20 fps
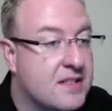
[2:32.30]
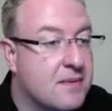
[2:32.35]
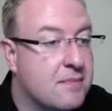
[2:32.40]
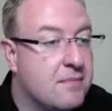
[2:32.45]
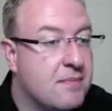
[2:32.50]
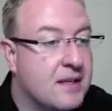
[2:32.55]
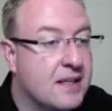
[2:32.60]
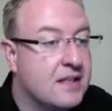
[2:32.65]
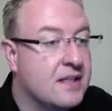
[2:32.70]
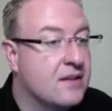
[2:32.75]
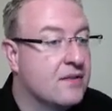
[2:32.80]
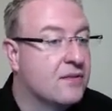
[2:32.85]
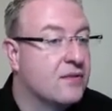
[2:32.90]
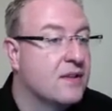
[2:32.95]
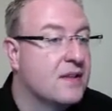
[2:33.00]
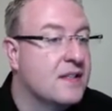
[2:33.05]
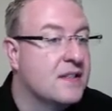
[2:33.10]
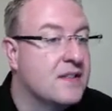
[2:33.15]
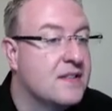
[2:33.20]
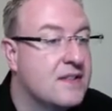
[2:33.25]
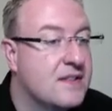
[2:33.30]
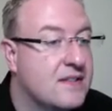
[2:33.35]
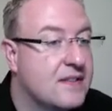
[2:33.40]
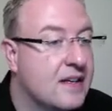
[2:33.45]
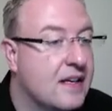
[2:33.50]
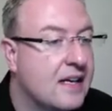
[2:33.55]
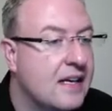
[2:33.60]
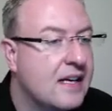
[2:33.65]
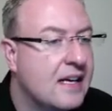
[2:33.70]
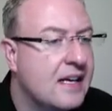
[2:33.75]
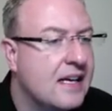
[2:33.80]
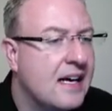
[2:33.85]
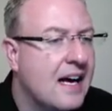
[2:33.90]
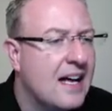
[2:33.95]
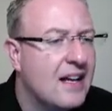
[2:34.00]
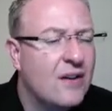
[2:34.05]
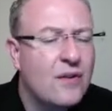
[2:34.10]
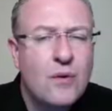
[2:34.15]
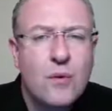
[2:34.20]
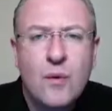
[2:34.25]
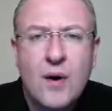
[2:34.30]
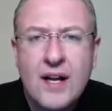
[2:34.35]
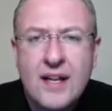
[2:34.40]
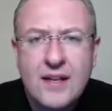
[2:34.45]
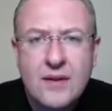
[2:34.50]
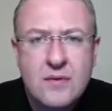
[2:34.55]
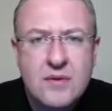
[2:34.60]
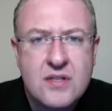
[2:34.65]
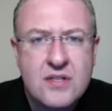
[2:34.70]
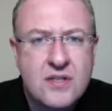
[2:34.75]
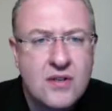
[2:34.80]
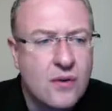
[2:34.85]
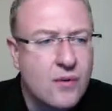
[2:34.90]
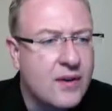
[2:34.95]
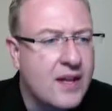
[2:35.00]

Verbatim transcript: a big difference. I don't know why they would show